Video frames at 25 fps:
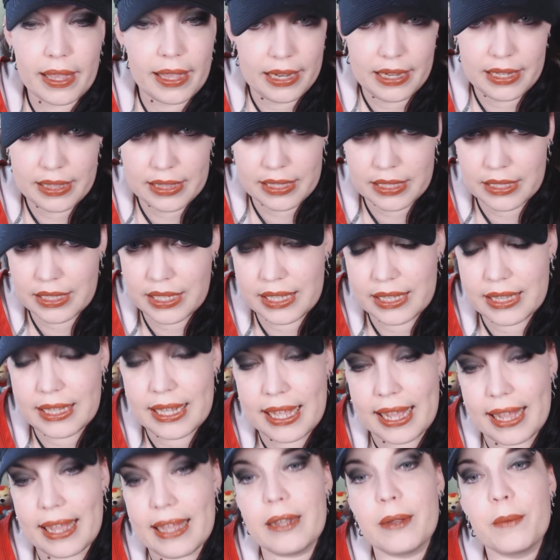anything like
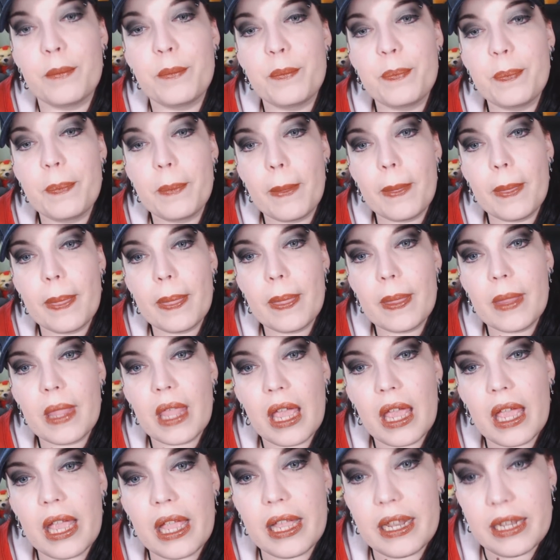that,
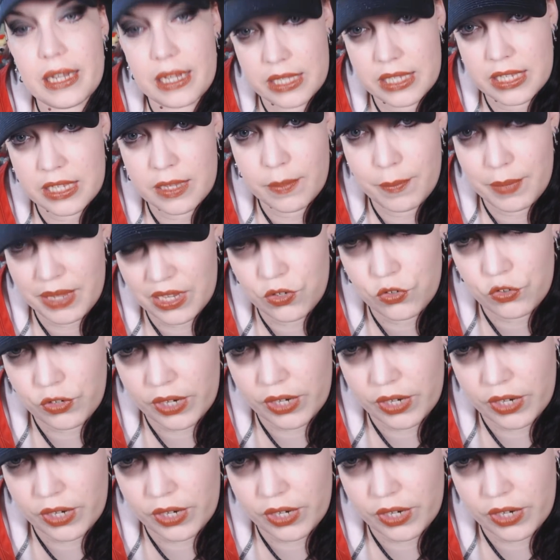it needs to be